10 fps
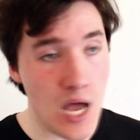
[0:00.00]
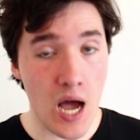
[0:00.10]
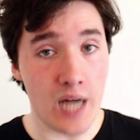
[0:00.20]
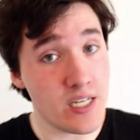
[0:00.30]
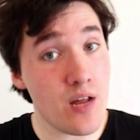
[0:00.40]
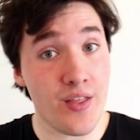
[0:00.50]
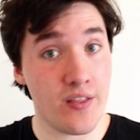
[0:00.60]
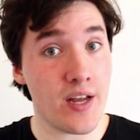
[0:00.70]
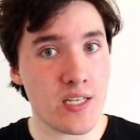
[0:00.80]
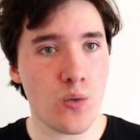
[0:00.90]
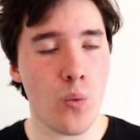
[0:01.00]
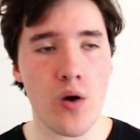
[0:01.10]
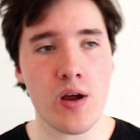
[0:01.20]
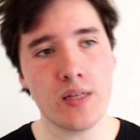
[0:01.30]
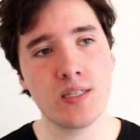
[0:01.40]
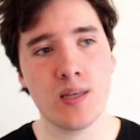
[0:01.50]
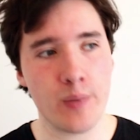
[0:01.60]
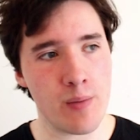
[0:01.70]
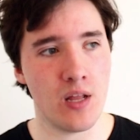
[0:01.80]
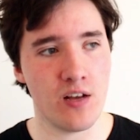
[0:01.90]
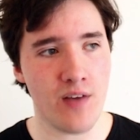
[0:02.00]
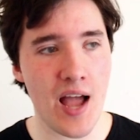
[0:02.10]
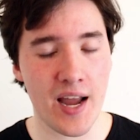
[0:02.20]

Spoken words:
I don't know, that is a worry that some people have had.